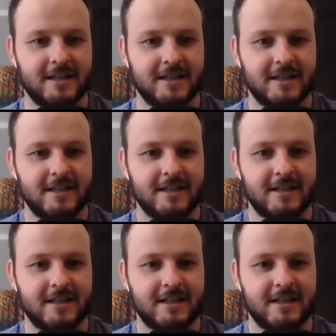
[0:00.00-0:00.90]

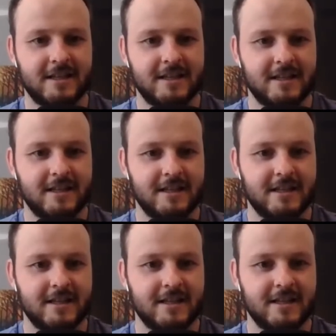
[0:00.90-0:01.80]

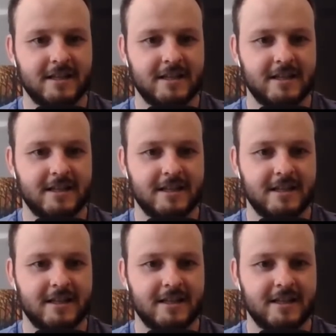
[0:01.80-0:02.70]

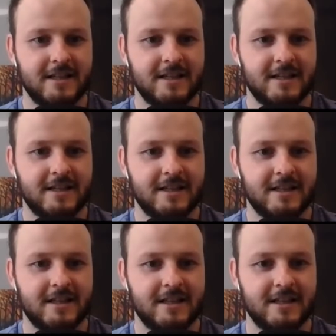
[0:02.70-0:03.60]

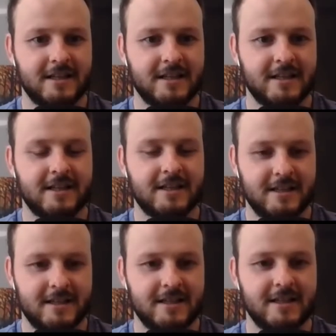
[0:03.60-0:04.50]
(silent)